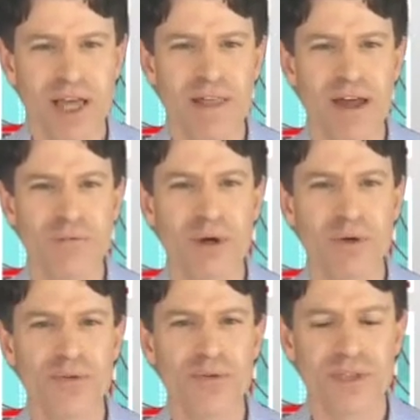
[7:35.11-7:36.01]
that are
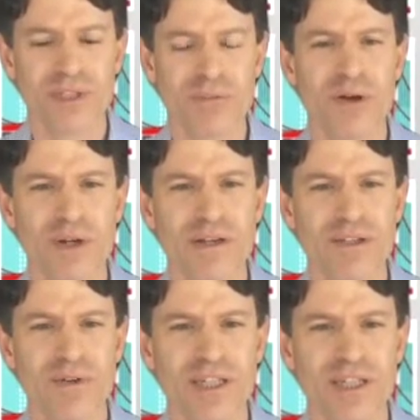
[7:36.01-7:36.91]
both, some are
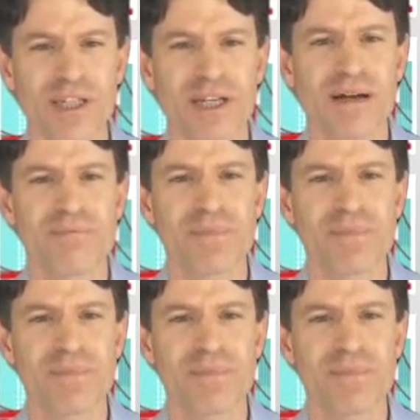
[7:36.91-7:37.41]
addressing